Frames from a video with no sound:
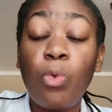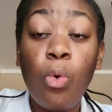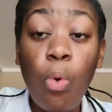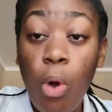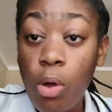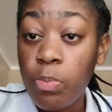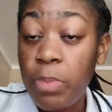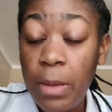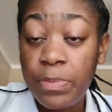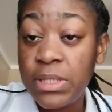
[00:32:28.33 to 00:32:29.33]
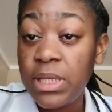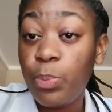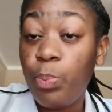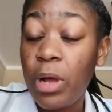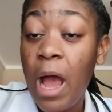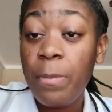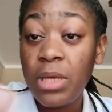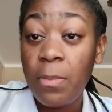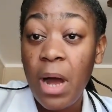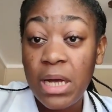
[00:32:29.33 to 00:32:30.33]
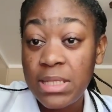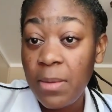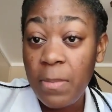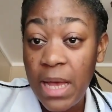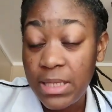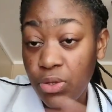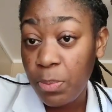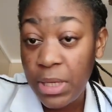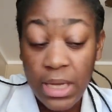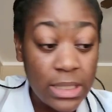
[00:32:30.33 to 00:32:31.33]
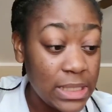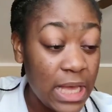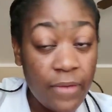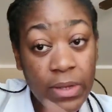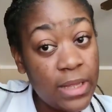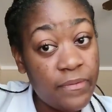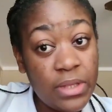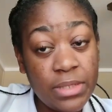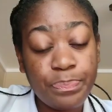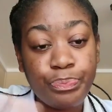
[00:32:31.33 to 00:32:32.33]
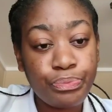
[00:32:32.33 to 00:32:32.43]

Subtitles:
Coke, Pepsi, copy your box, then buy something, so you have to lift it.